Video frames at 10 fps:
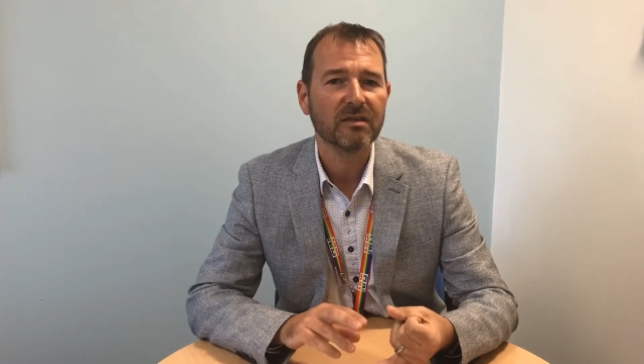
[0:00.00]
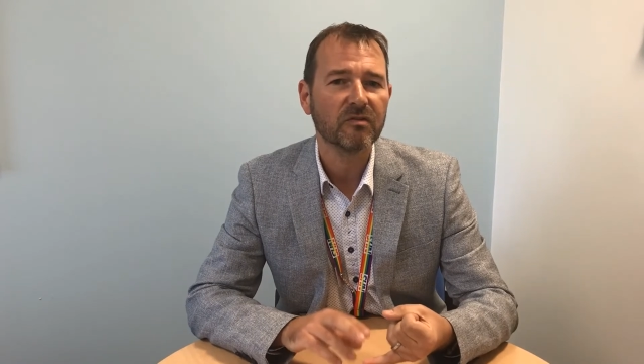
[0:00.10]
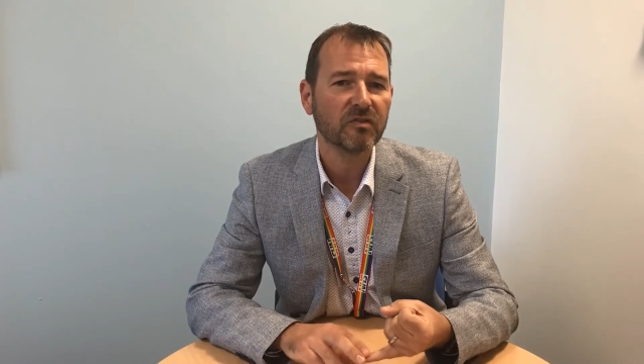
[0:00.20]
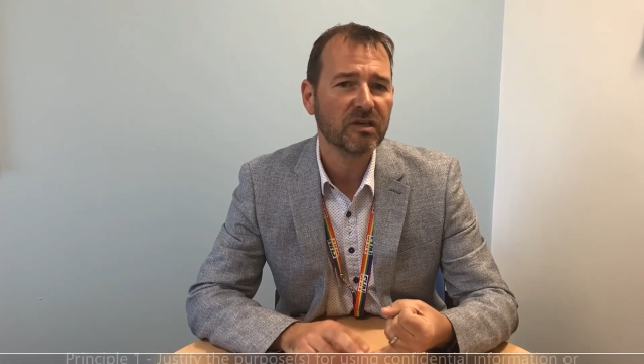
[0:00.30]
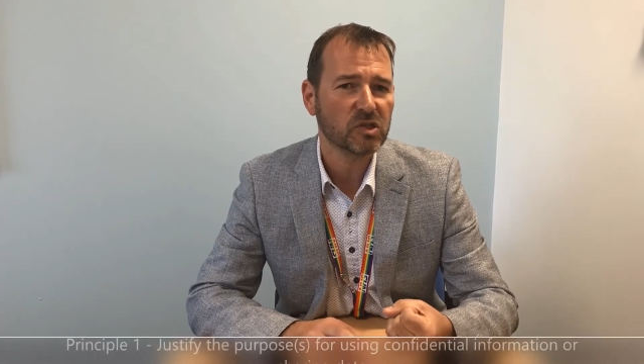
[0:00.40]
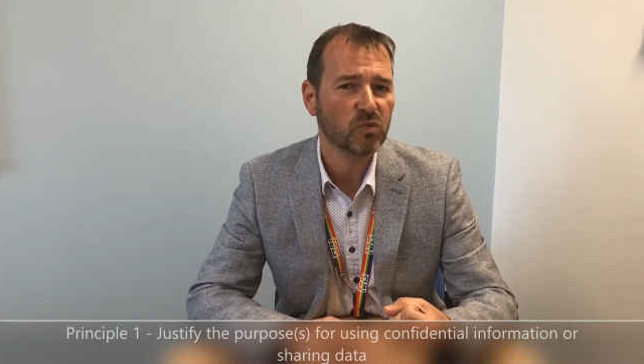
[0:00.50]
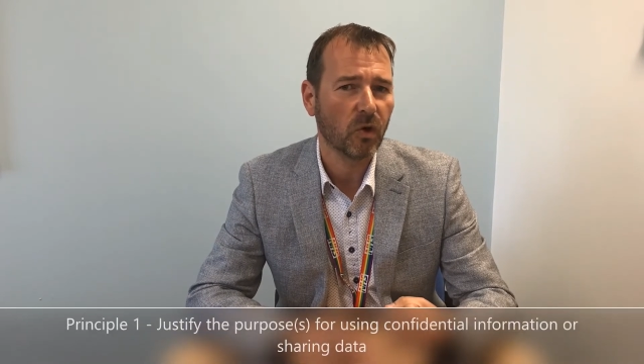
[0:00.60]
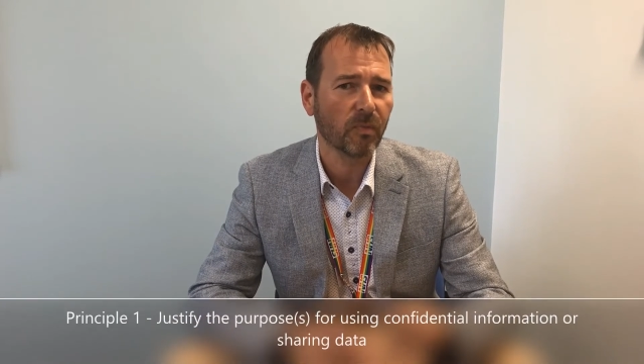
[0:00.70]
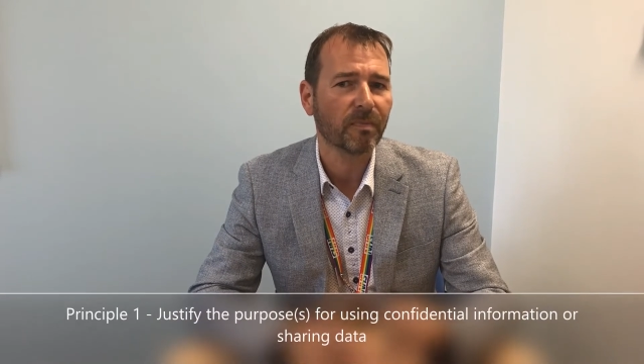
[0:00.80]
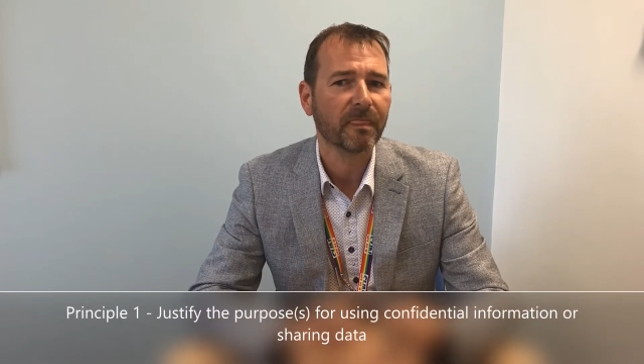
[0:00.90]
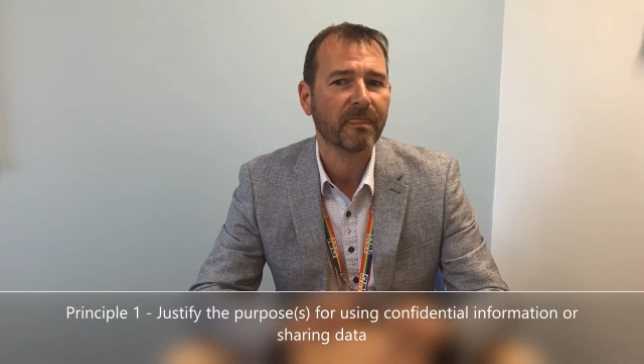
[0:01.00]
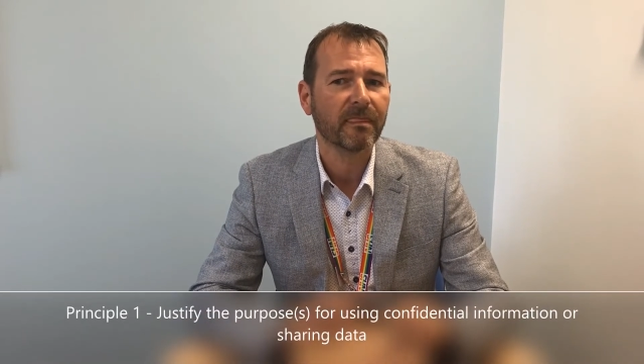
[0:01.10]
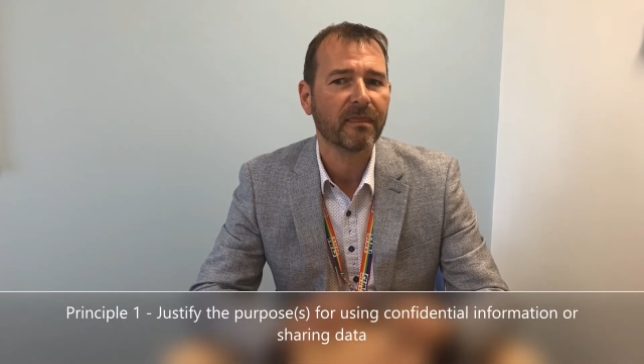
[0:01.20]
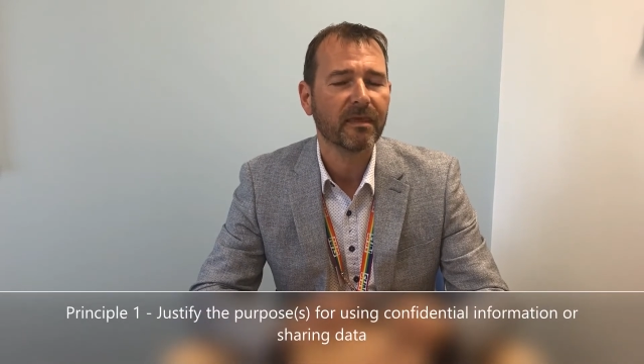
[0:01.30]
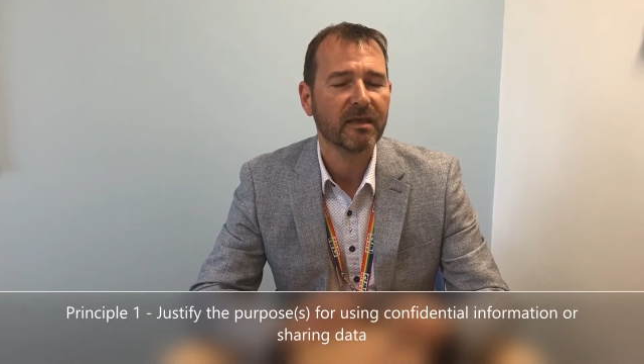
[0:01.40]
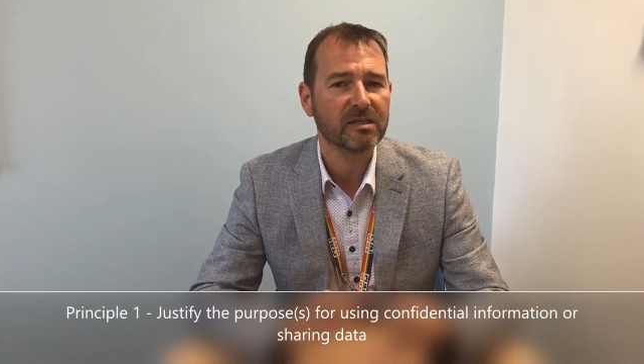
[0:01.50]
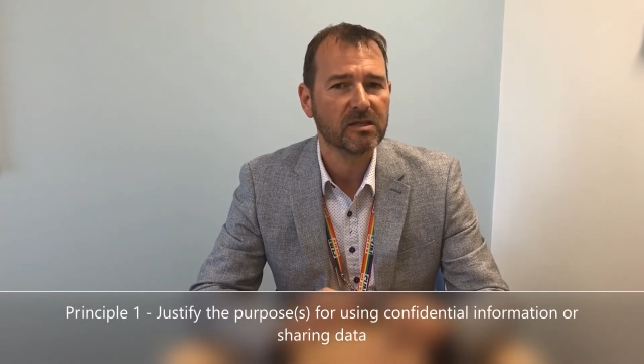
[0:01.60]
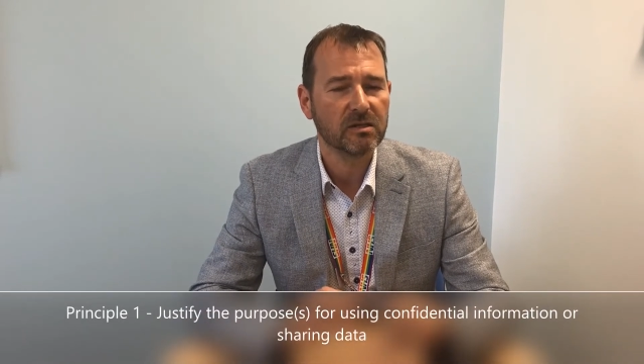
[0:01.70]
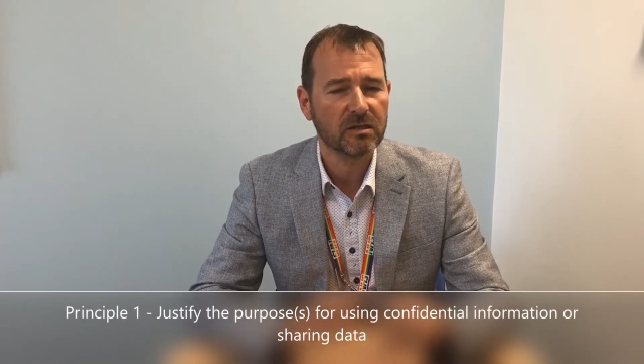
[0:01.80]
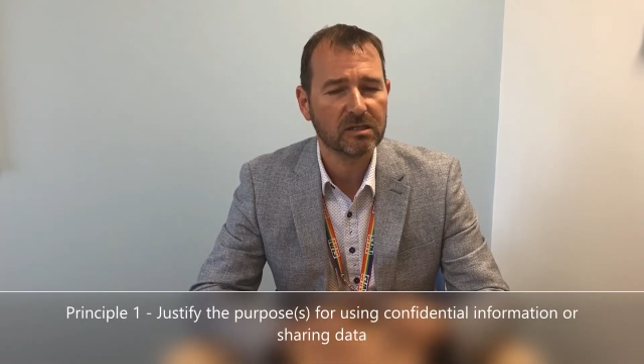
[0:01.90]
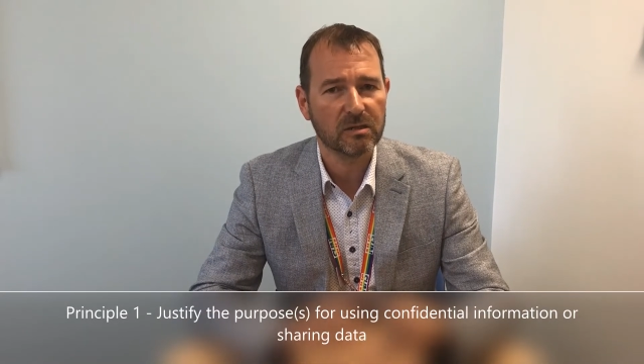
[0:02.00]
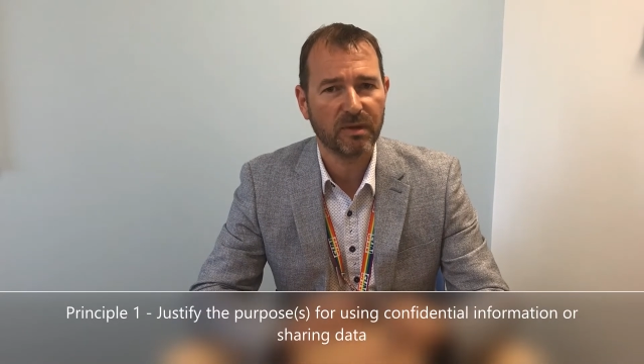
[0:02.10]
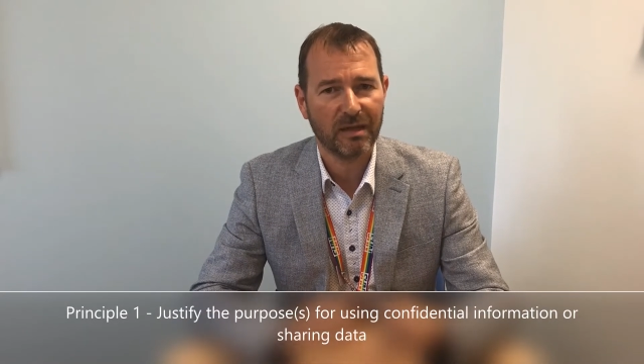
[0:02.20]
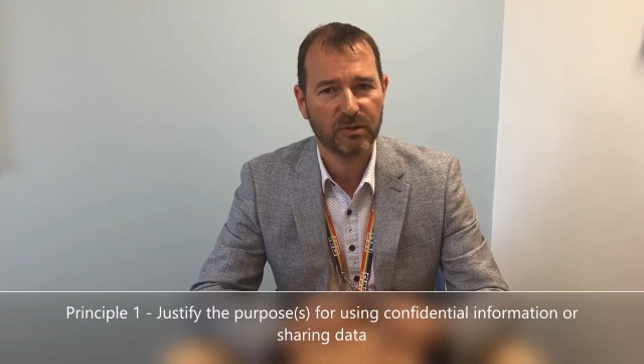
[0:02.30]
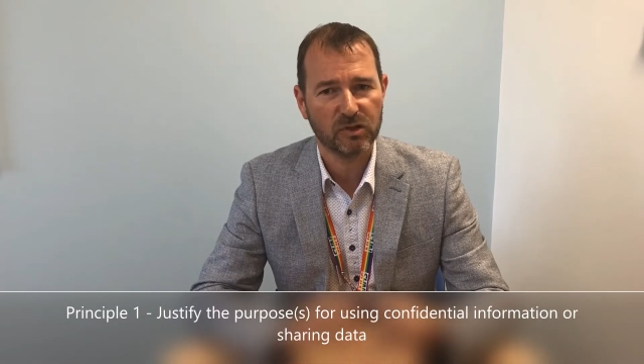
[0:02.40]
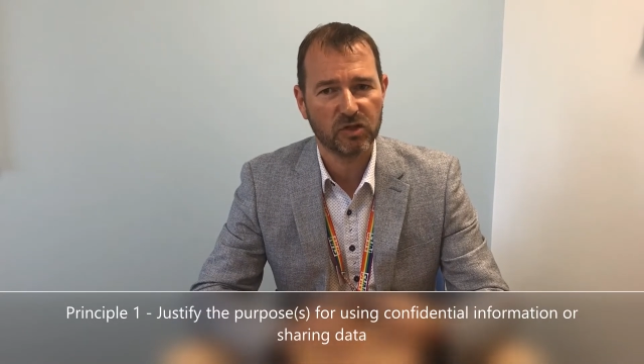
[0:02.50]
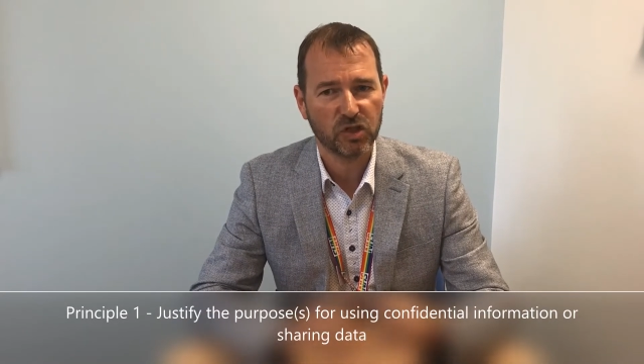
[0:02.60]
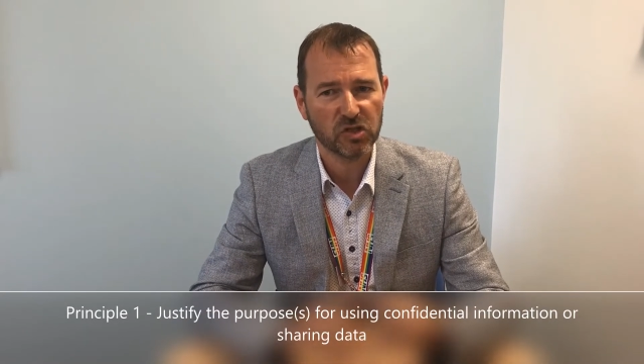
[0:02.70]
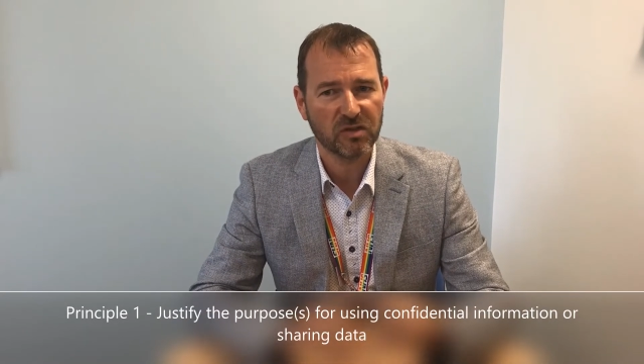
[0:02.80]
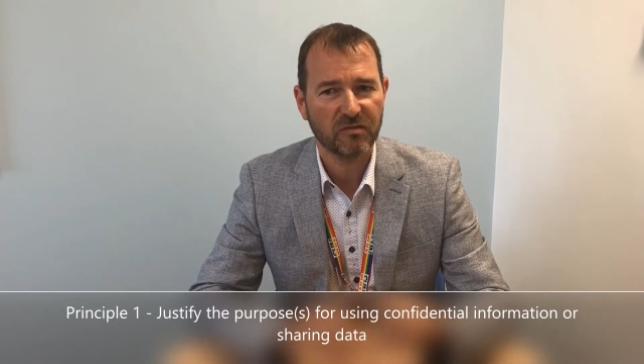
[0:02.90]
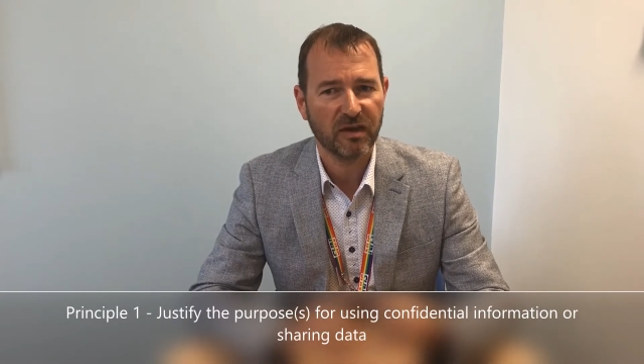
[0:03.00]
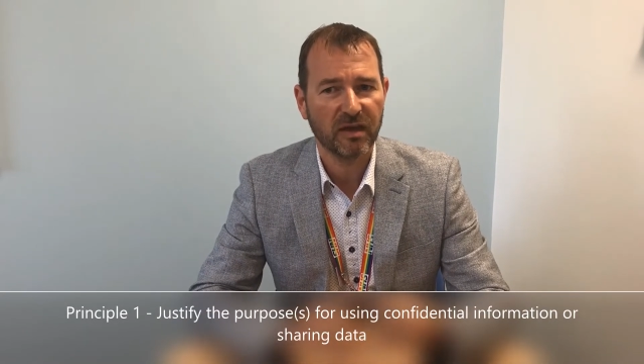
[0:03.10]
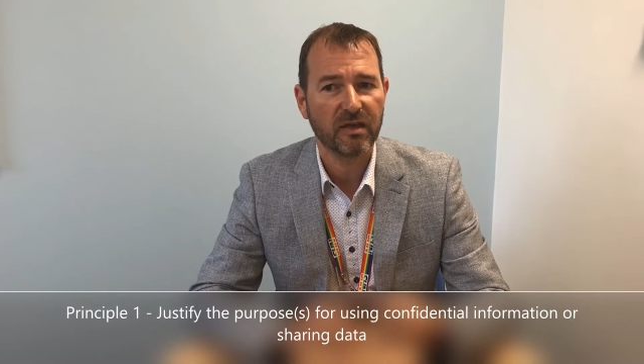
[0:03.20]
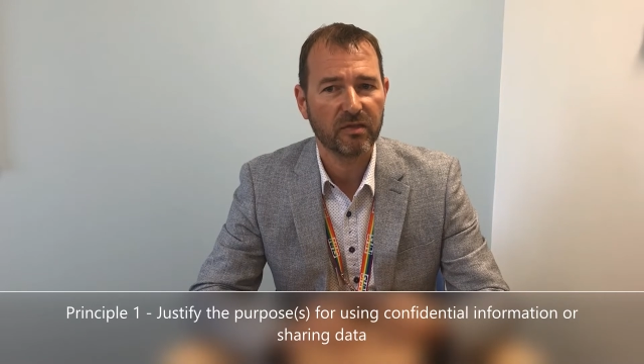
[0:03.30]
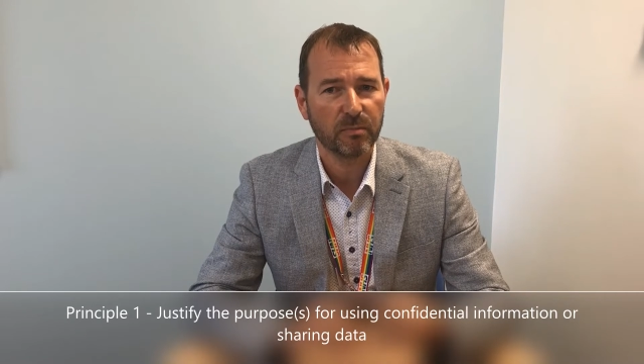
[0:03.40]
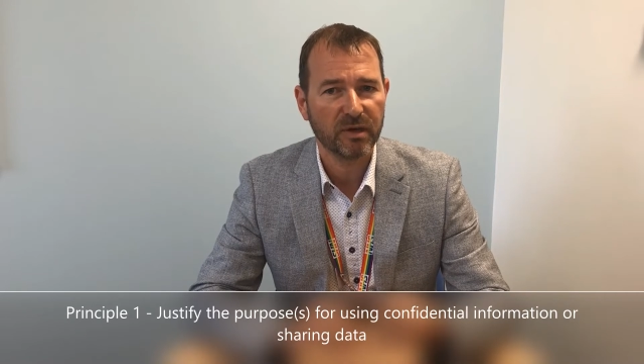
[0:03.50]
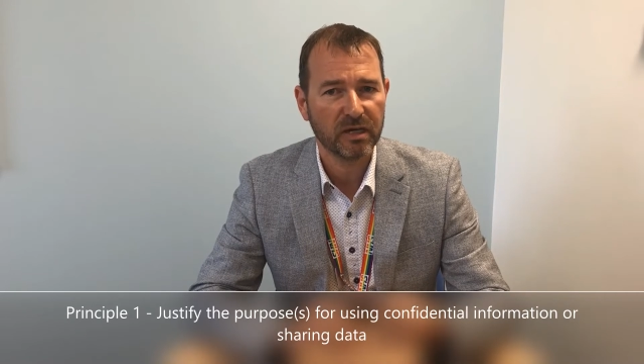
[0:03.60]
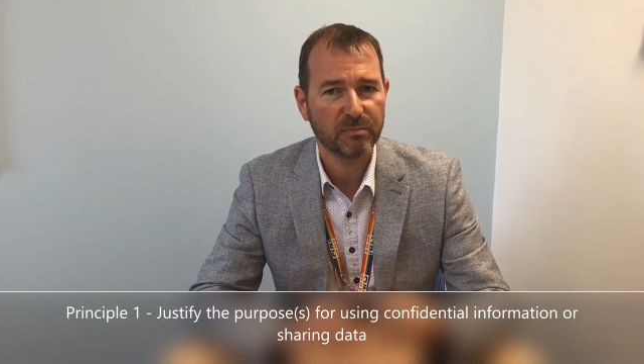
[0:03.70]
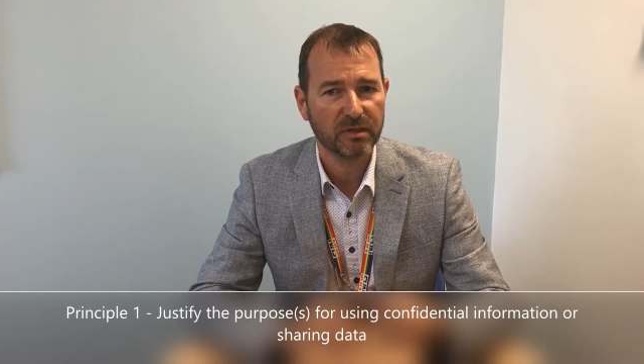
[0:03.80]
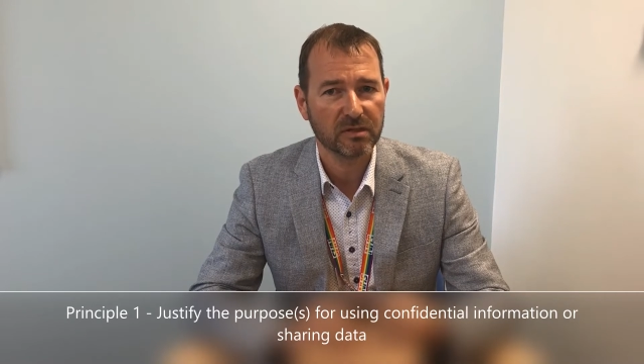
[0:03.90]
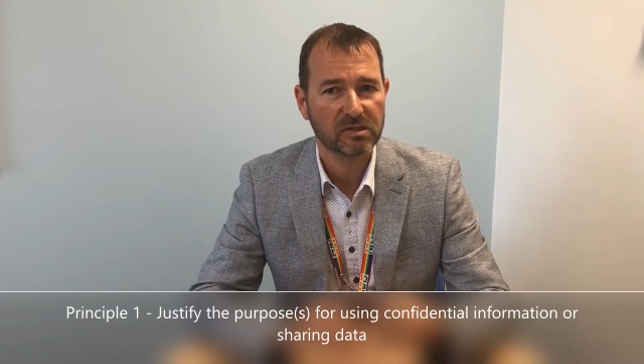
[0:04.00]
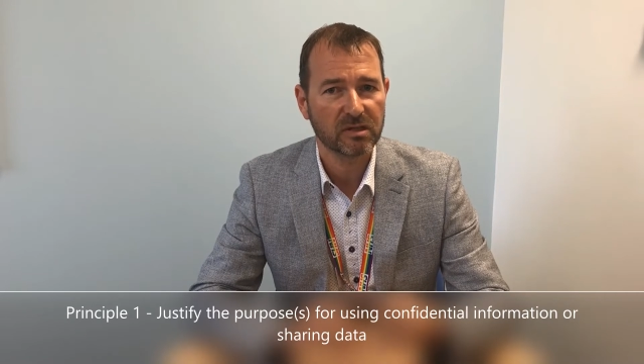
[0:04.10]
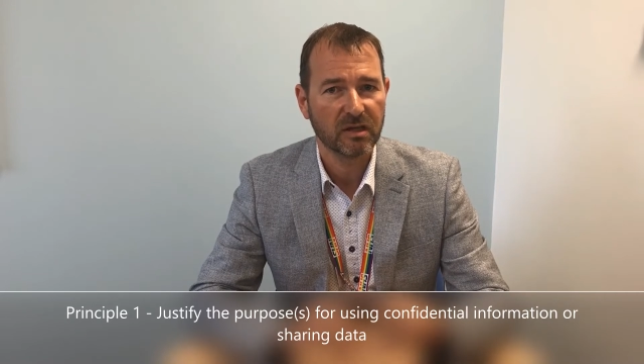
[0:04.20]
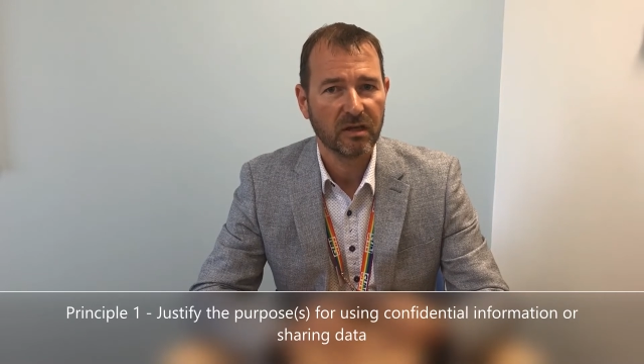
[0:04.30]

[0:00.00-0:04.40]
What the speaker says: The first one is you need to be able to justify the purpose